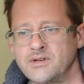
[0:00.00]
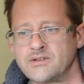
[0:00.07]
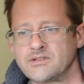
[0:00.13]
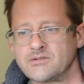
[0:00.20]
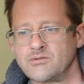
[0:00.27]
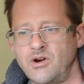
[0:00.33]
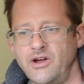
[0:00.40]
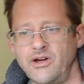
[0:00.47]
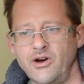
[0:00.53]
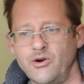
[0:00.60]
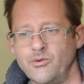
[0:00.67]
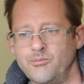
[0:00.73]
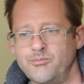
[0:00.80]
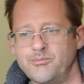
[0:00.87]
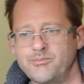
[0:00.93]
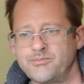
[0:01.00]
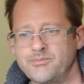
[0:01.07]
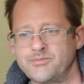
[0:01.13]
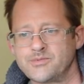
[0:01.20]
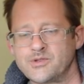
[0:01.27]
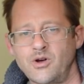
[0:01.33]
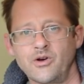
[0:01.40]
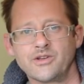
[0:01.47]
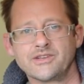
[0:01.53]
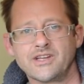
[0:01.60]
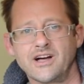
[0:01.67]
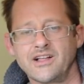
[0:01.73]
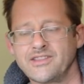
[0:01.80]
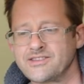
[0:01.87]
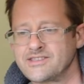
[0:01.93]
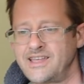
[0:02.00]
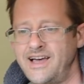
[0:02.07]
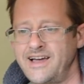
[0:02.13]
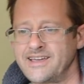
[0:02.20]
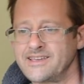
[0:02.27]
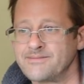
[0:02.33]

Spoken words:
The right old song and dance that.